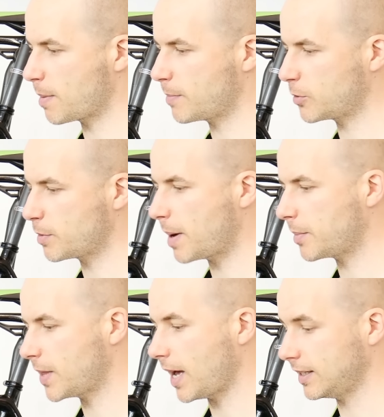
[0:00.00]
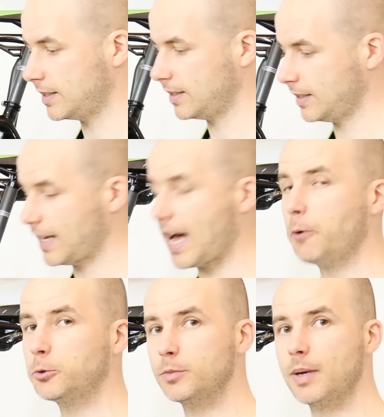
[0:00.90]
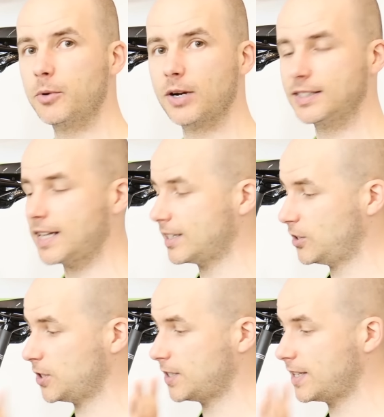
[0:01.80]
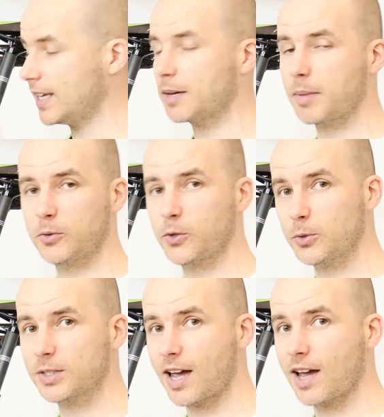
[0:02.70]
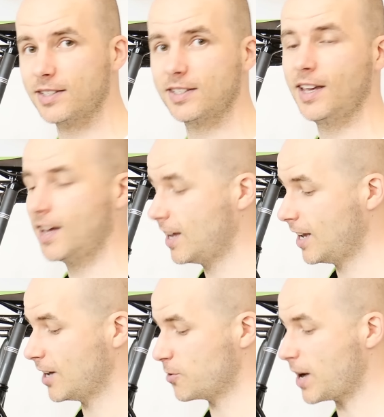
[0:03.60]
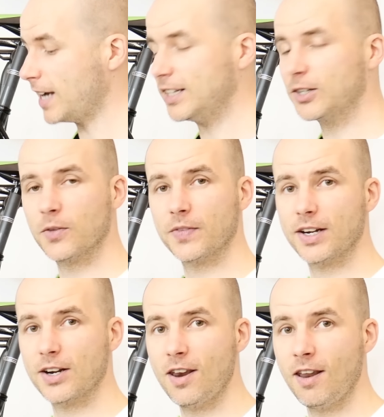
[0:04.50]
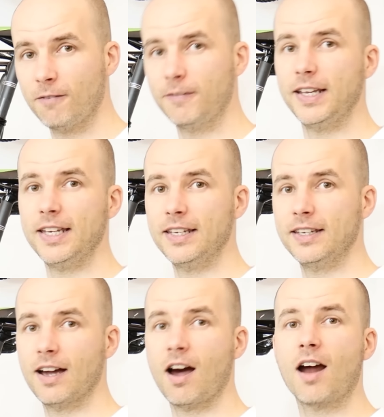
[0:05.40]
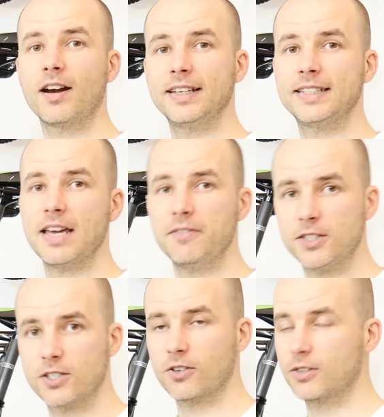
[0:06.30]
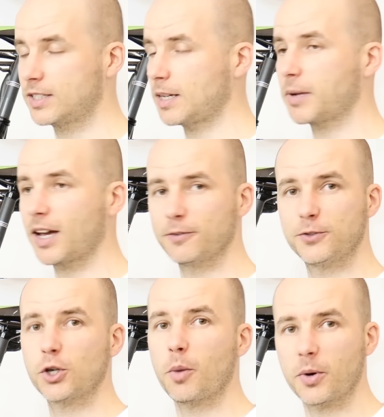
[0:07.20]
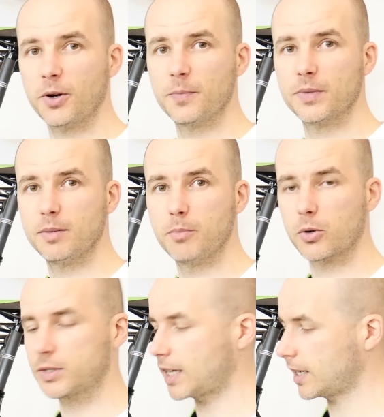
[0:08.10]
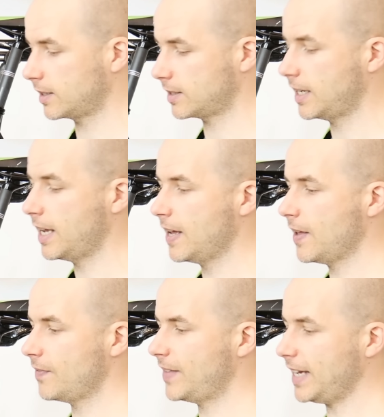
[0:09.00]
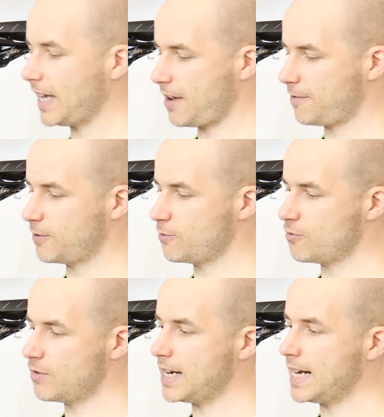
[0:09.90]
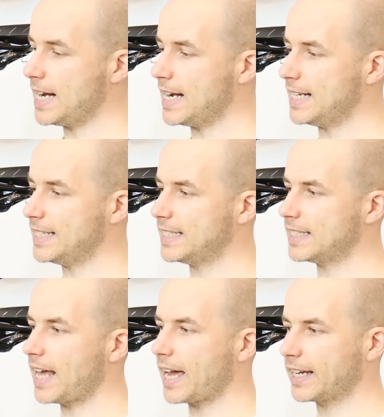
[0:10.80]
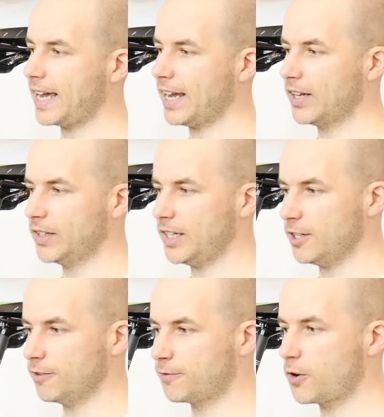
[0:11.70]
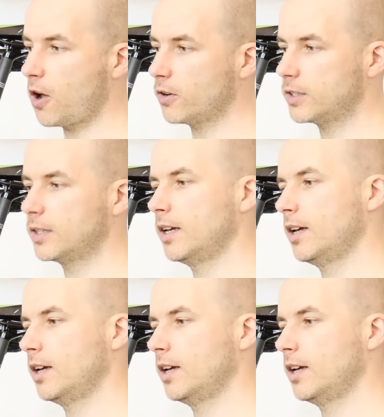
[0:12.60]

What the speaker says: remember that. How to memorize that? Just think about those guys riding on their lovely Harley Davidson or some kind of chopper motorcycles. They have really slack angle in the front,